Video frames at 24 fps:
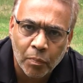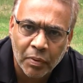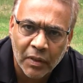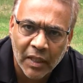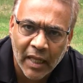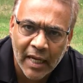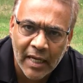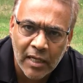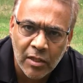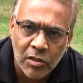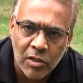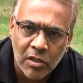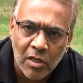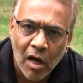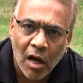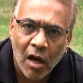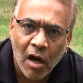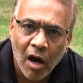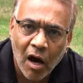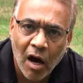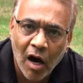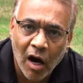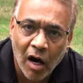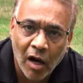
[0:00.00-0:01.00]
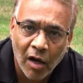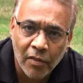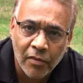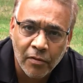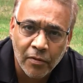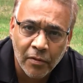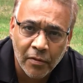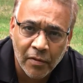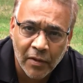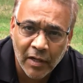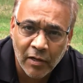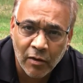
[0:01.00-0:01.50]
place
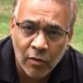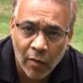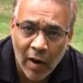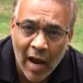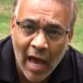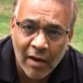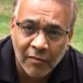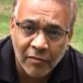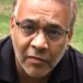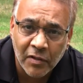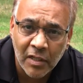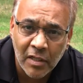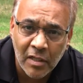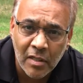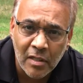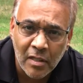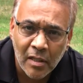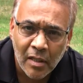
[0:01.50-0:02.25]
other than Grafton,